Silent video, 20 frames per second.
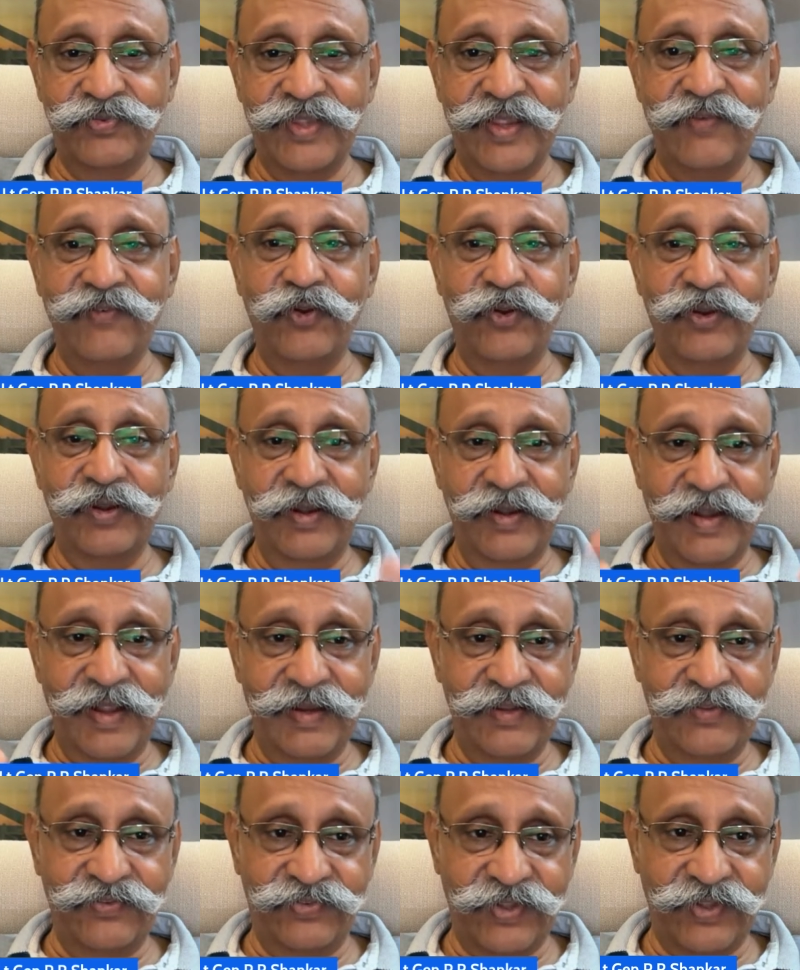They've only
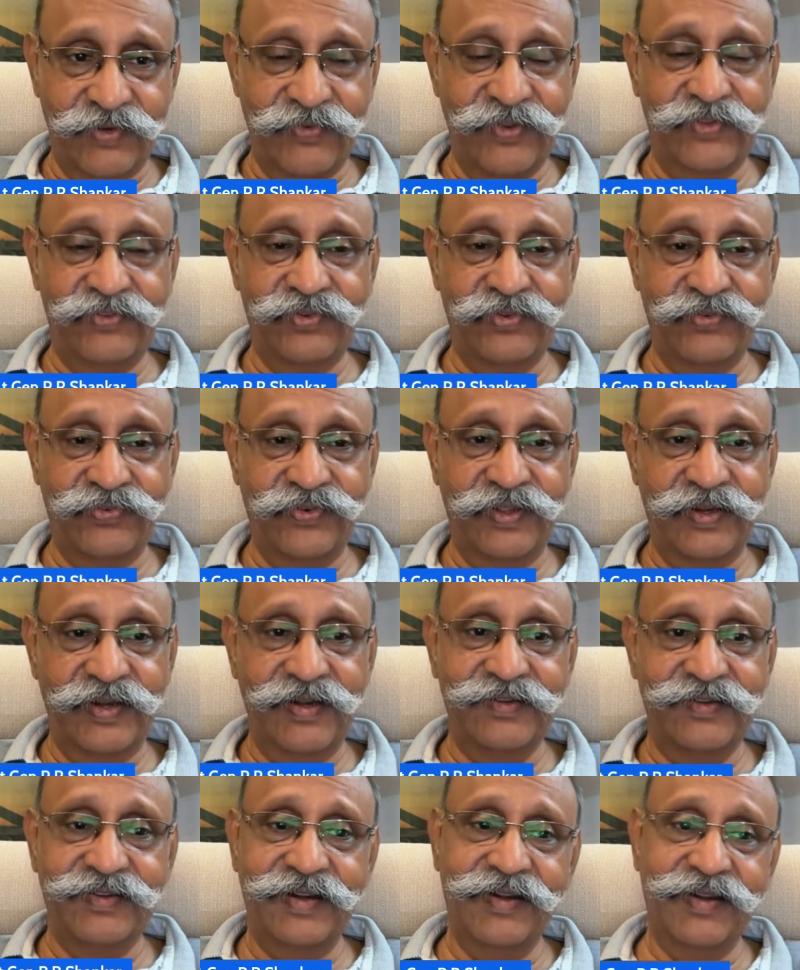done a survey so far
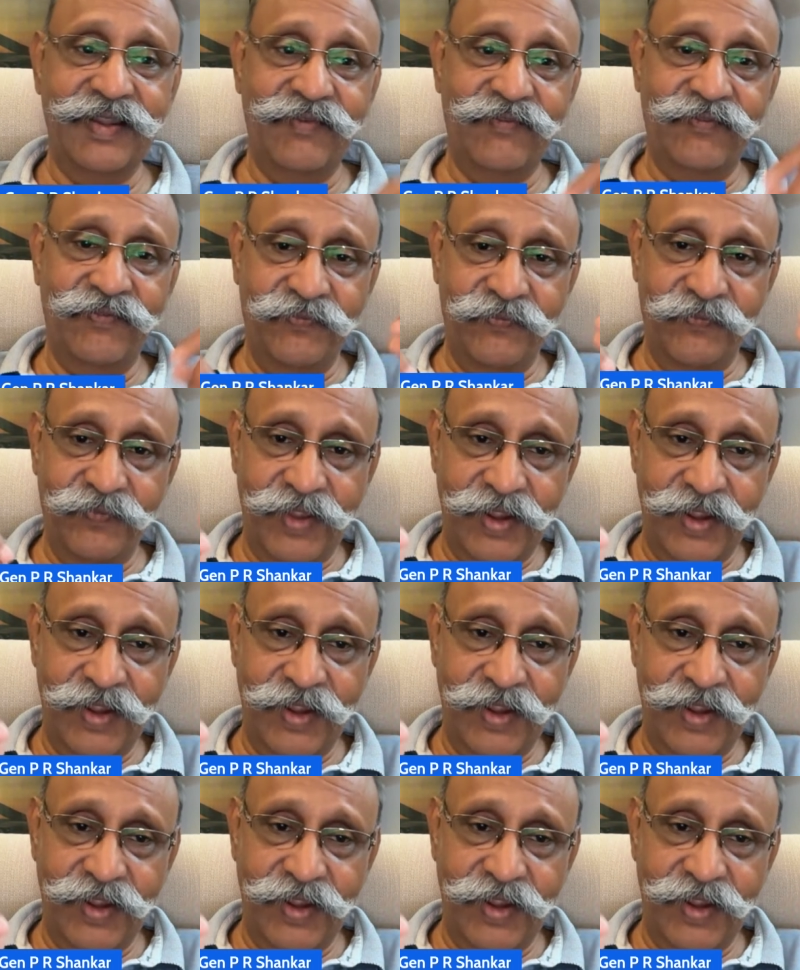and said they've